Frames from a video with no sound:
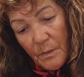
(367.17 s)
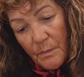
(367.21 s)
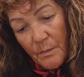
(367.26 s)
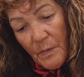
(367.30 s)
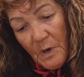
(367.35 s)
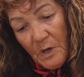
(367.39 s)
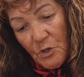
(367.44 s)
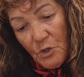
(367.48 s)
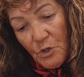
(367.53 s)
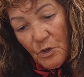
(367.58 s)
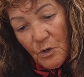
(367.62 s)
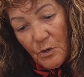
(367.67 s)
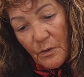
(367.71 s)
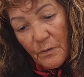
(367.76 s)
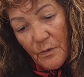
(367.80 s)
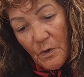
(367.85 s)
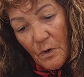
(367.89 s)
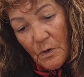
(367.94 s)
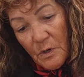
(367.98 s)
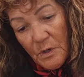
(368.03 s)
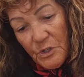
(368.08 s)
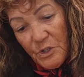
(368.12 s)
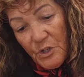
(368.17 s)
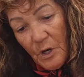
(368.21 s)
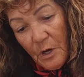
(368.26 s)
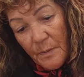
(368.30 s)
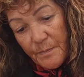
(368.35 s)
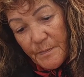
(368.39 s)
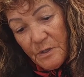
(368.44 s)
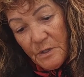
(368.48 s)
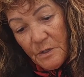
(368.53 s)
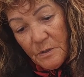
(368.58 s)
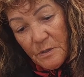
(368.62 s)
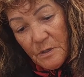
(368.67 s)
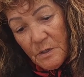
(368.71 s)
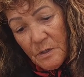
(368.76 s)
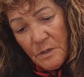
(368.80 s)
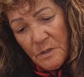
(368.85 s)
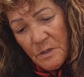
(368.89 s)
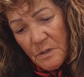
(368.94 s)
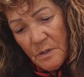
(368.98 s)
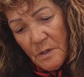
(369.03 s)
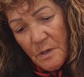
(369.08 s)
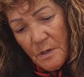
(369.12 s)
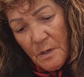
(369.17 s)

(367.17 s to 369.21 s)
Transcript: Make sure you've got a sharp scissors.